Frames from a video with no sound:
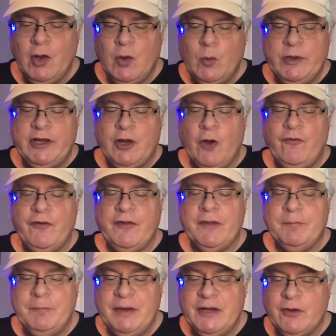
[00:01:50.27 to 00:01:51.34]
We go for the
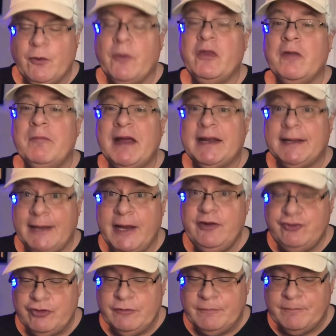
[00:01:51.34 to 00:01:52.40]
beer or the
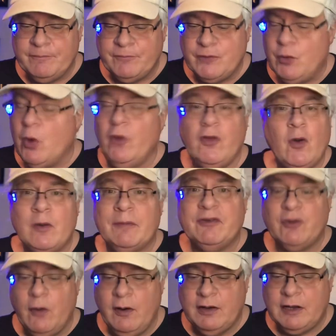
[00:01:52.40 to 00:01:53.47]
medication. You all know what I'm
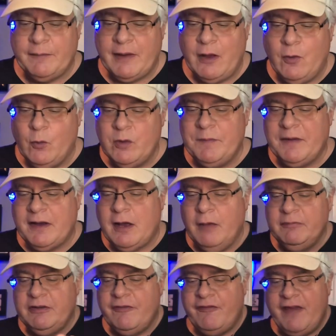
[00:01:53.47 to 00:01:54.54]
talking about. We
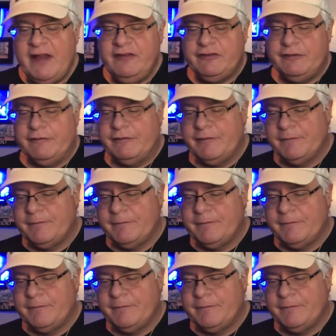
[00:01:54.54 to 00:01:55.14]
become defensive.